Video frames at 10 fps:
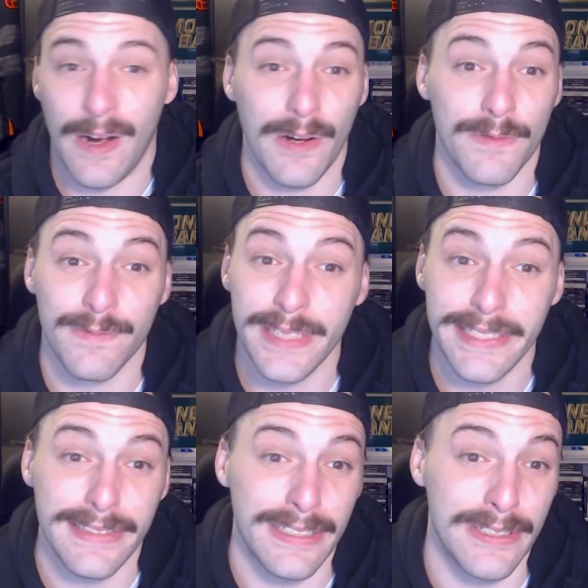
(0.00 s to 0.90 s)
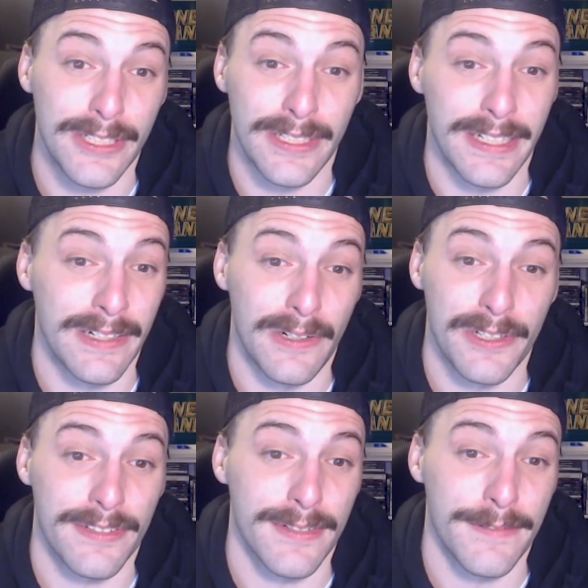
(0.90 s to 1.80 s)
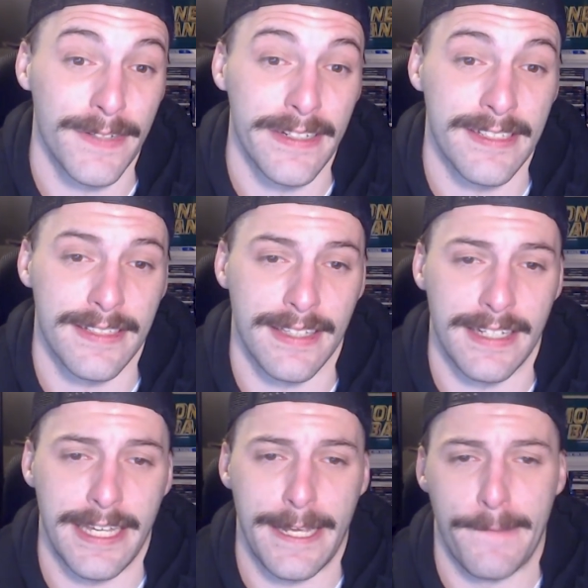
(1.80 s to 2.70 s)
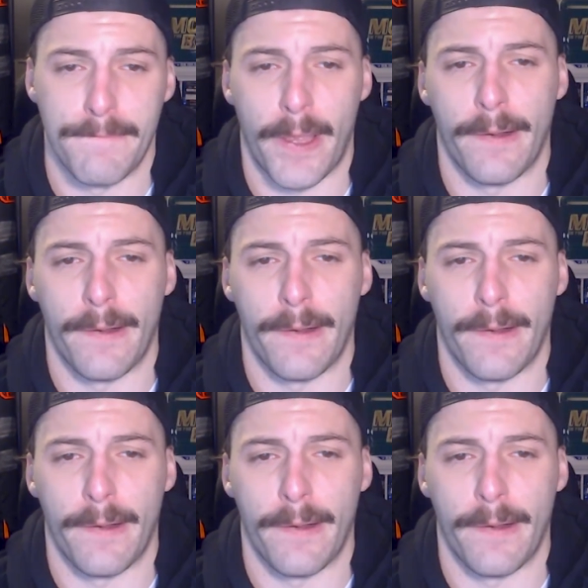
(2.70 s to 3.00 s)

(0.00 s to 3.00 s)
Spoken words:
are really good in all three phases of the game.